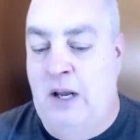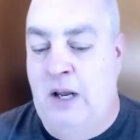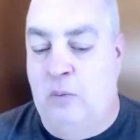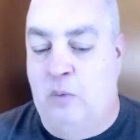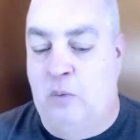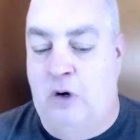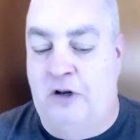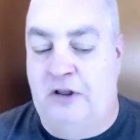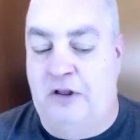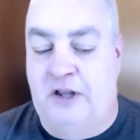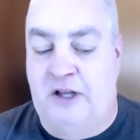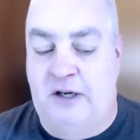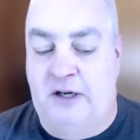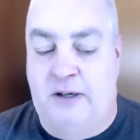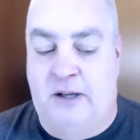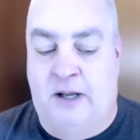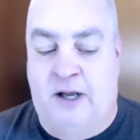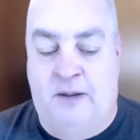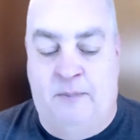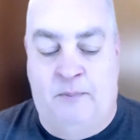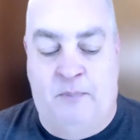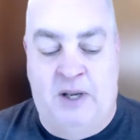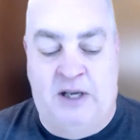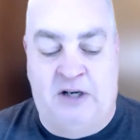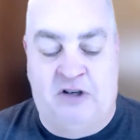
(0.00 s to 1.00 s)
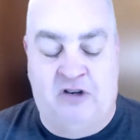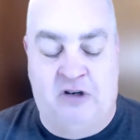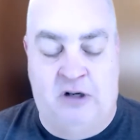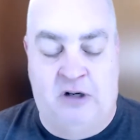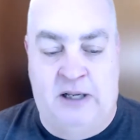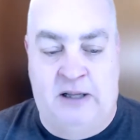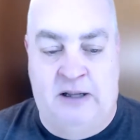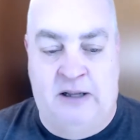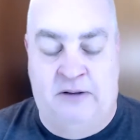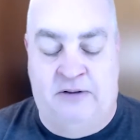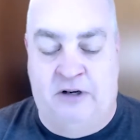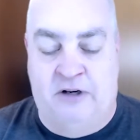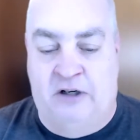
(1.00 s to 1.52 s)
Worth it
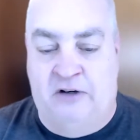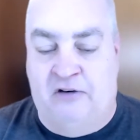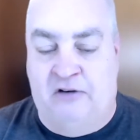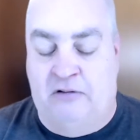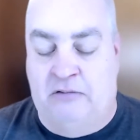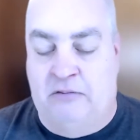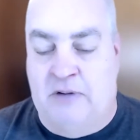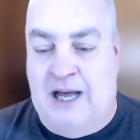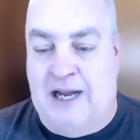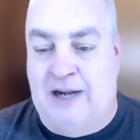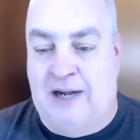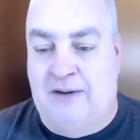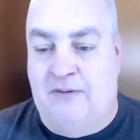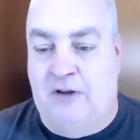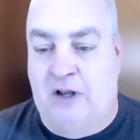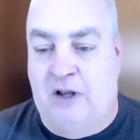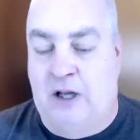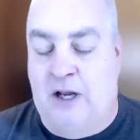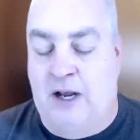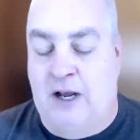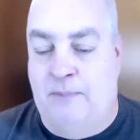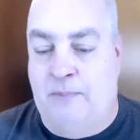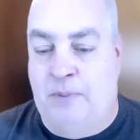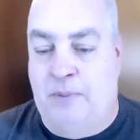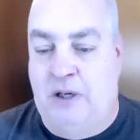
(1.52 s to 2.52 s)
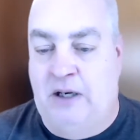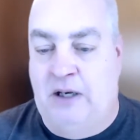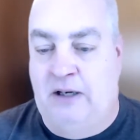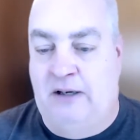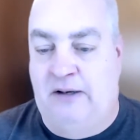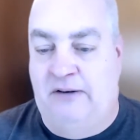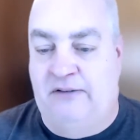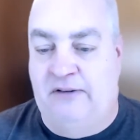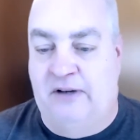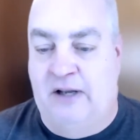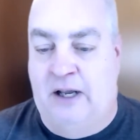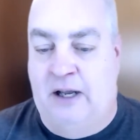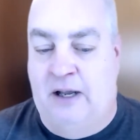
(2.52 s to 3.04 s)
mentioning that there's a lot of other
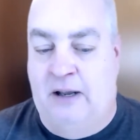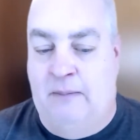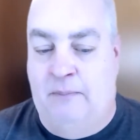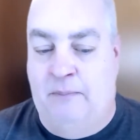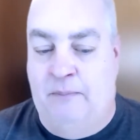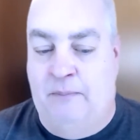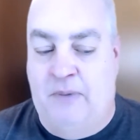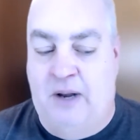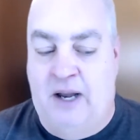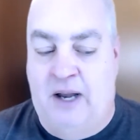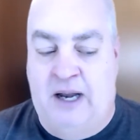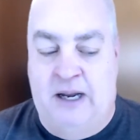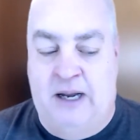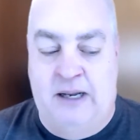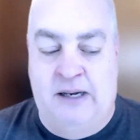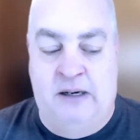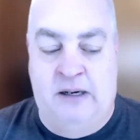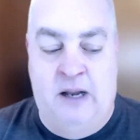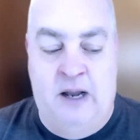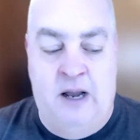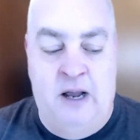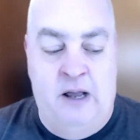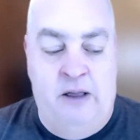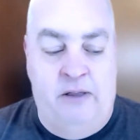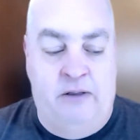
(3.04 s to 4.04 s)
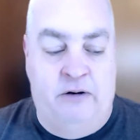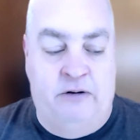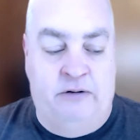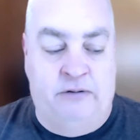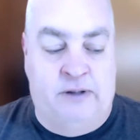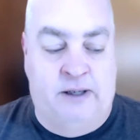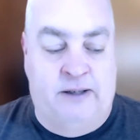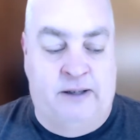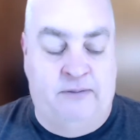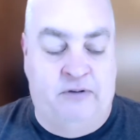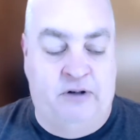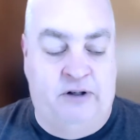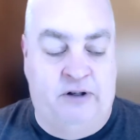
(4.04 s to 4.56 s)
companies, and there's a
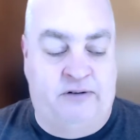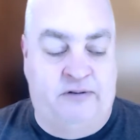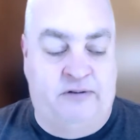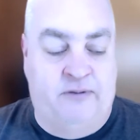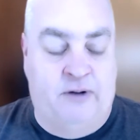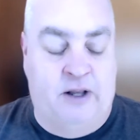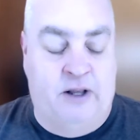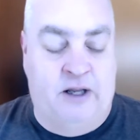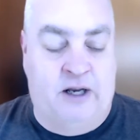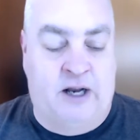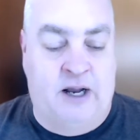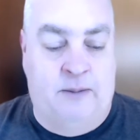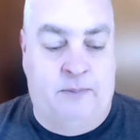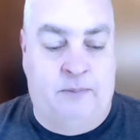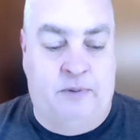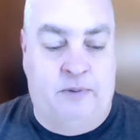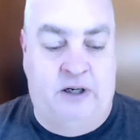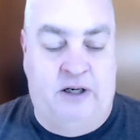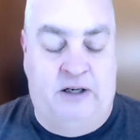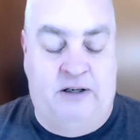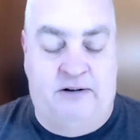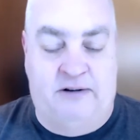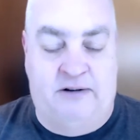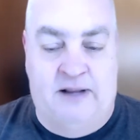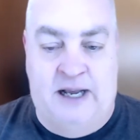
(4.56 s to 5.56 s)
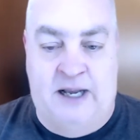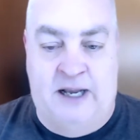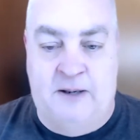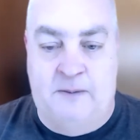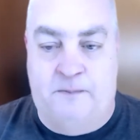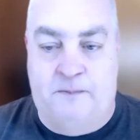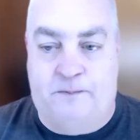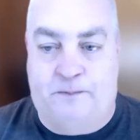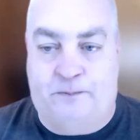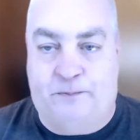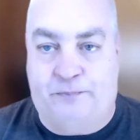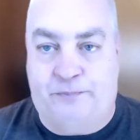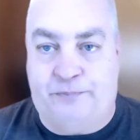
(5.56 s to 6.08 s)
lot of lists of other companies that
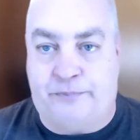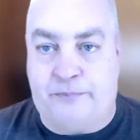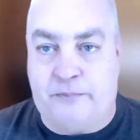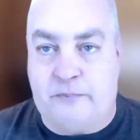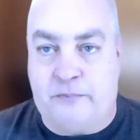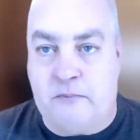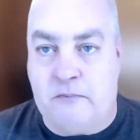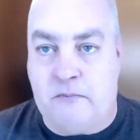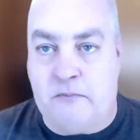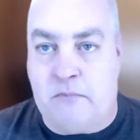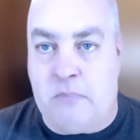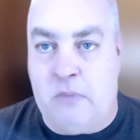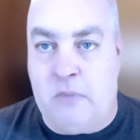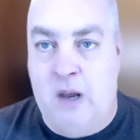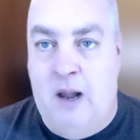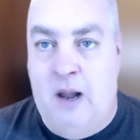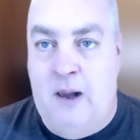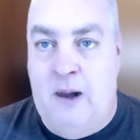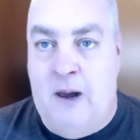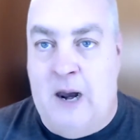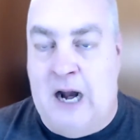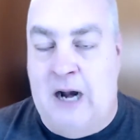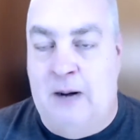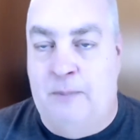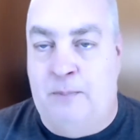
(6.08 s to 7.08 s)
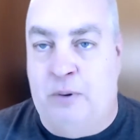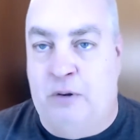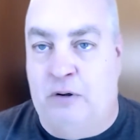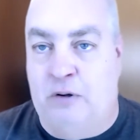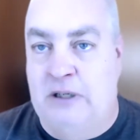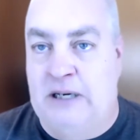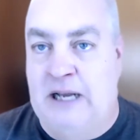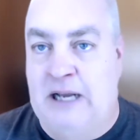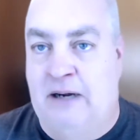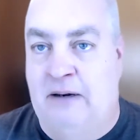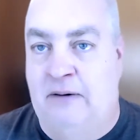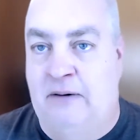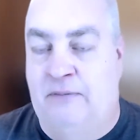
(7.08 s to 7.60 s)
are
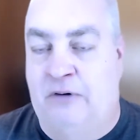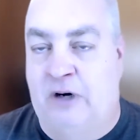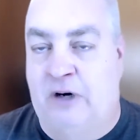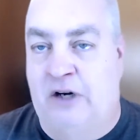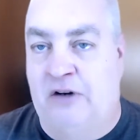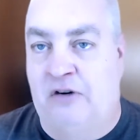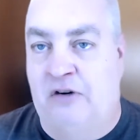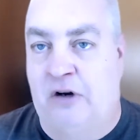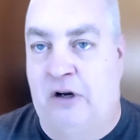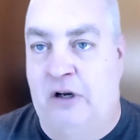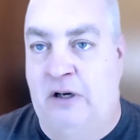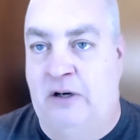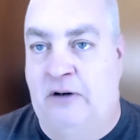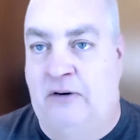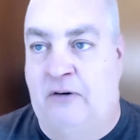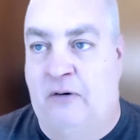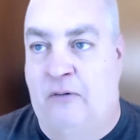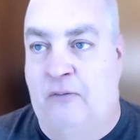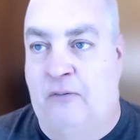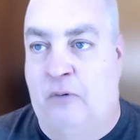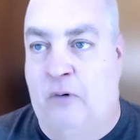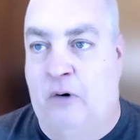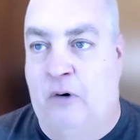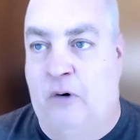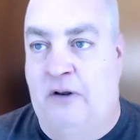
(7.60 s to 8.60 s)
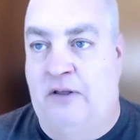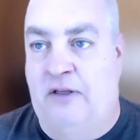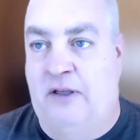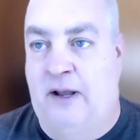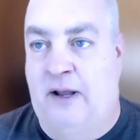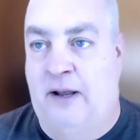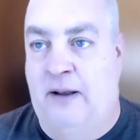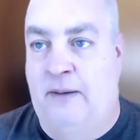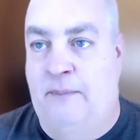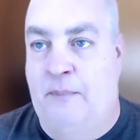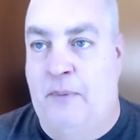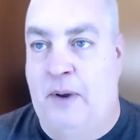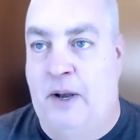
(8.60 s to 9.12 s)
pulling out of Russia and so forth,
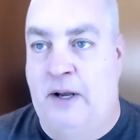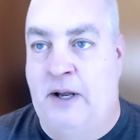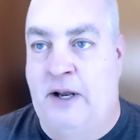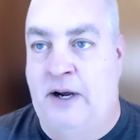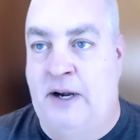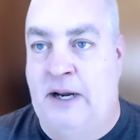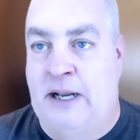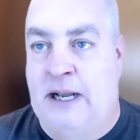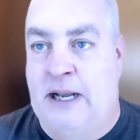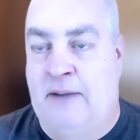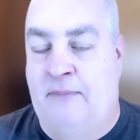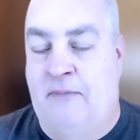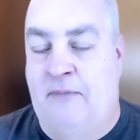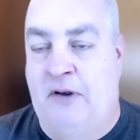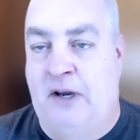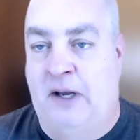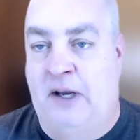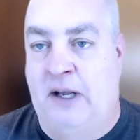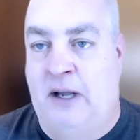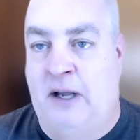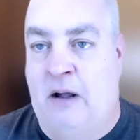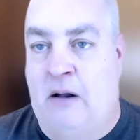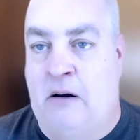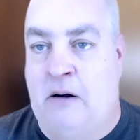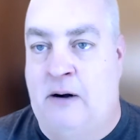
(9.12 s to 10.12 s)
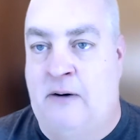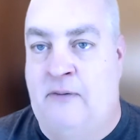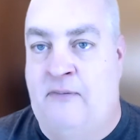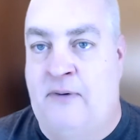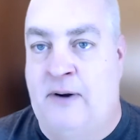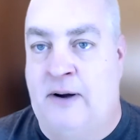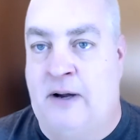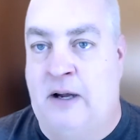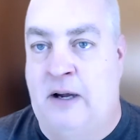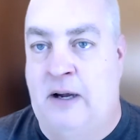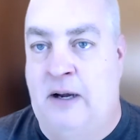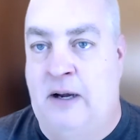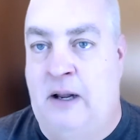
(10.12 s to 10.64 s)
and having are
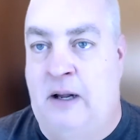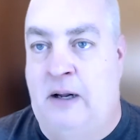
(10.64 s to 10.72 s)
affected.